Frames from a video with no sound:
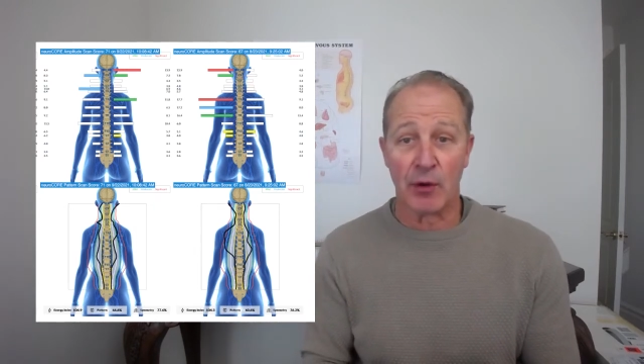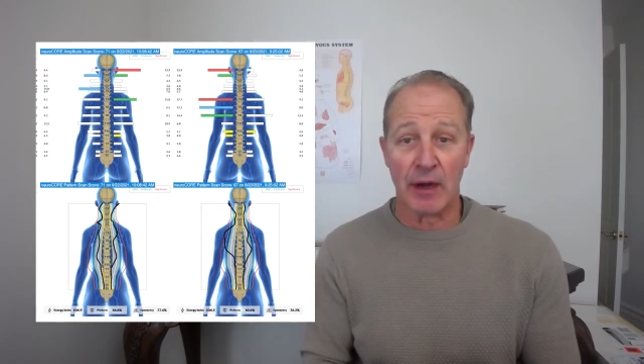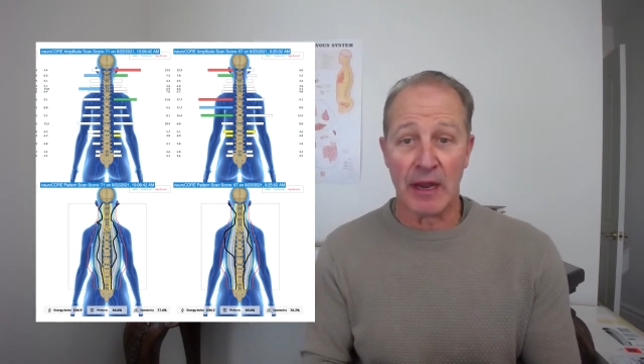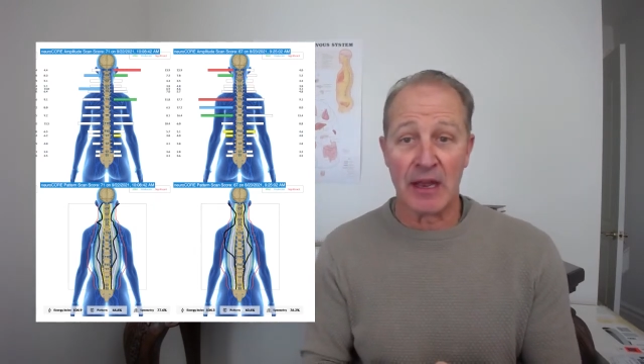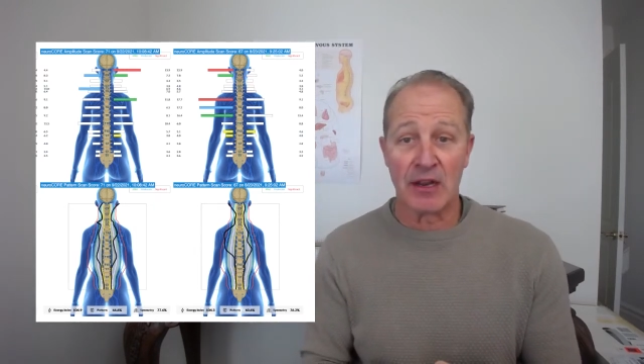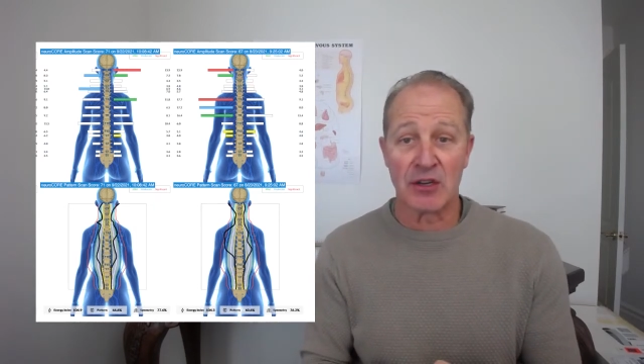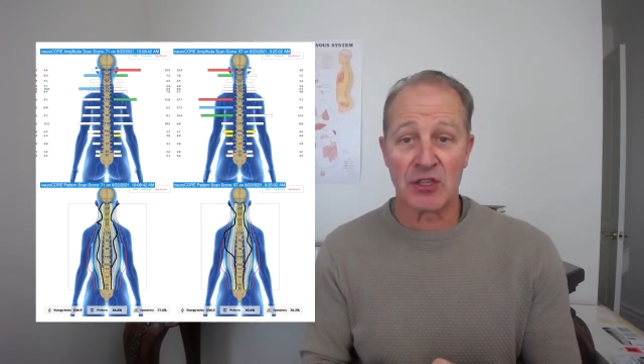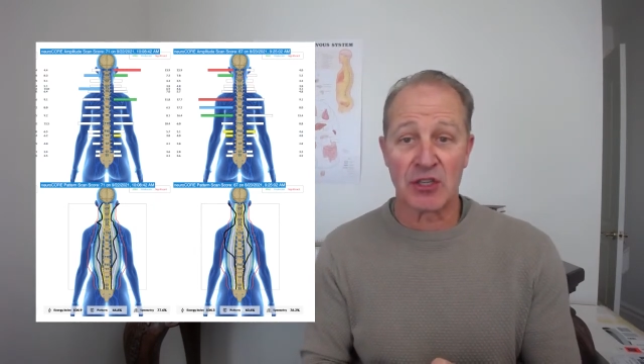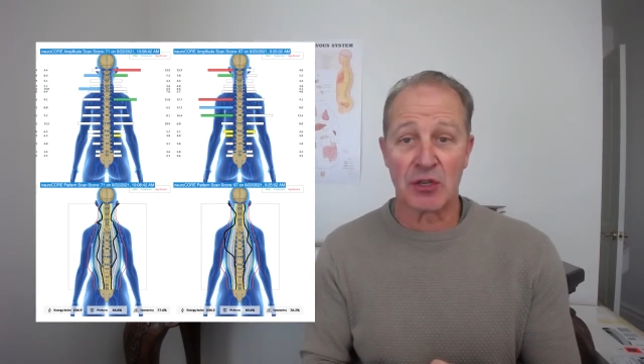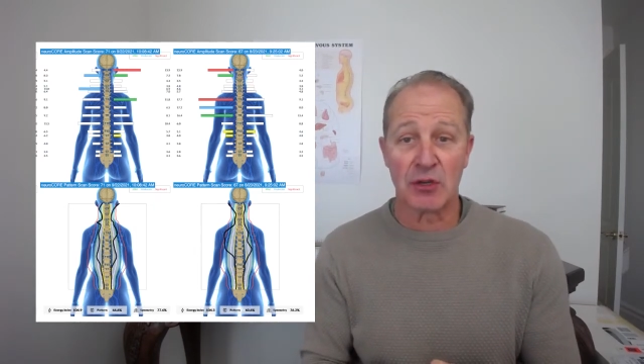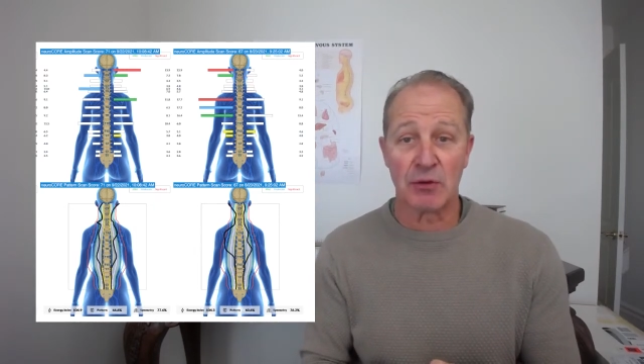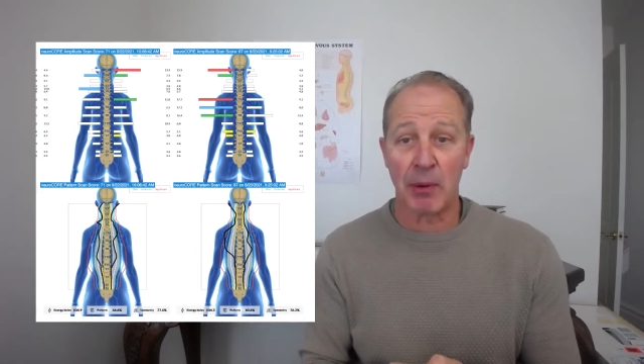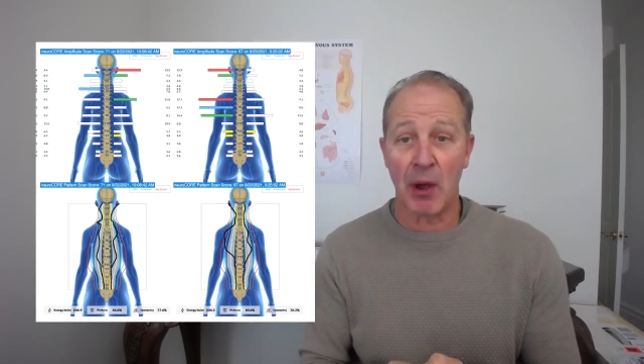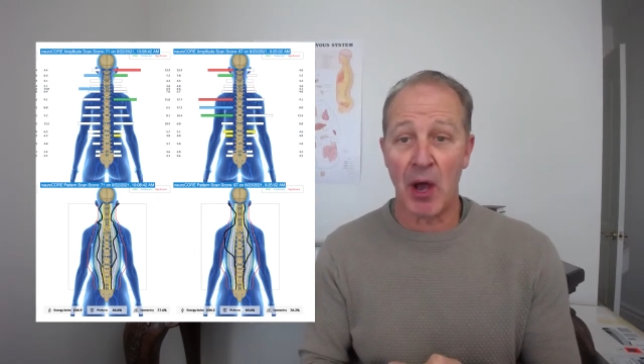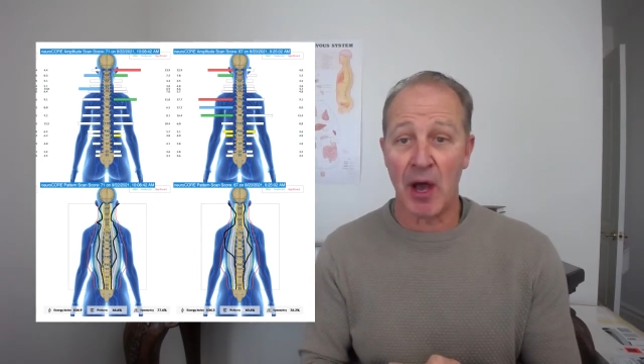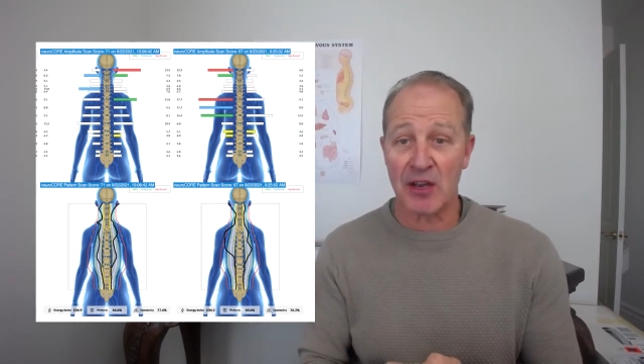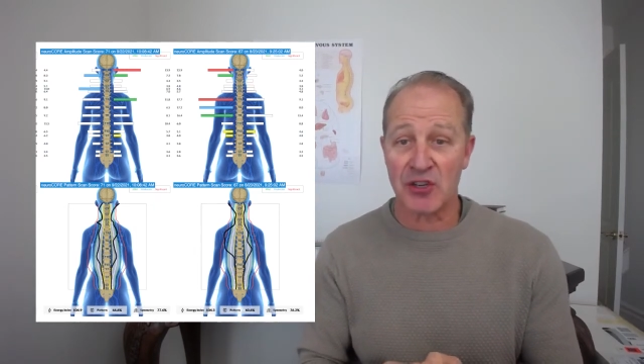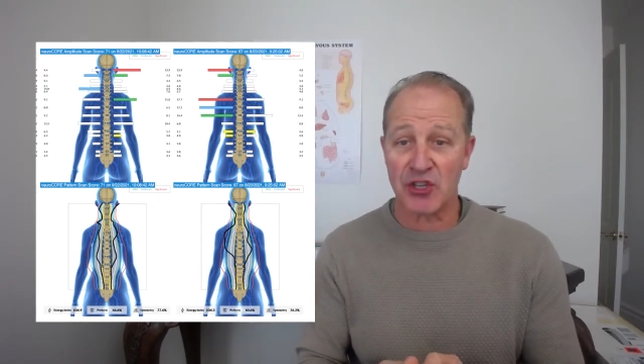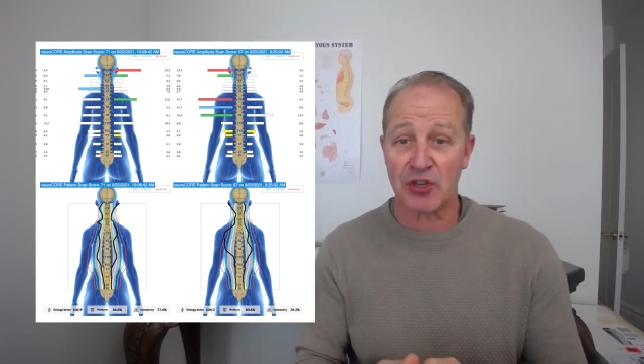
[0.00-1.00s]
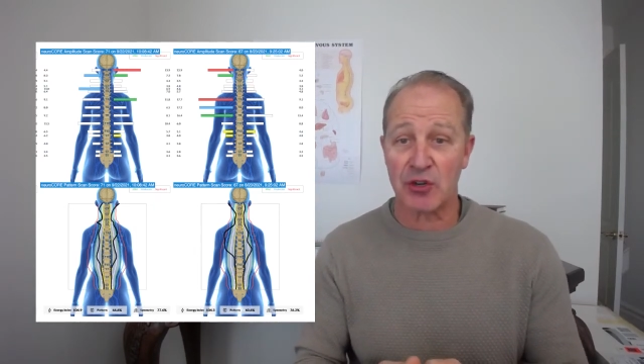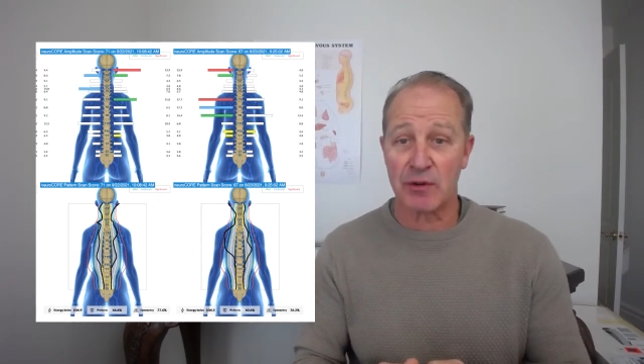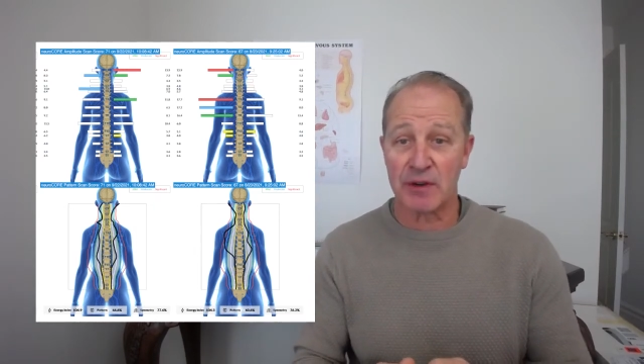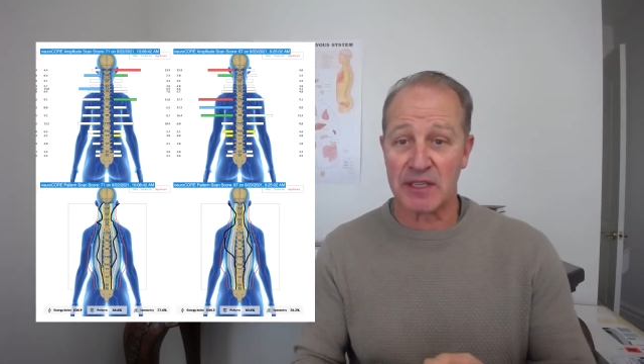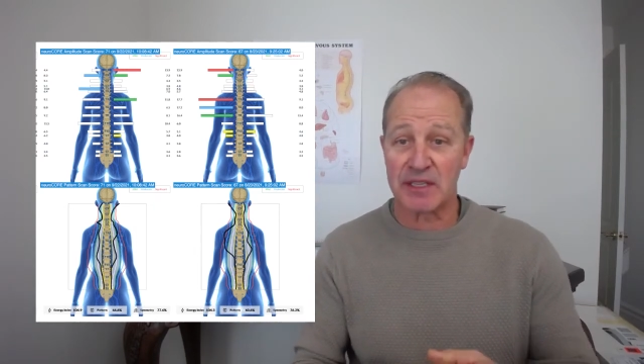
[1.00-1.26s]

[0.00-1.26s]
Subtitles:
into posture,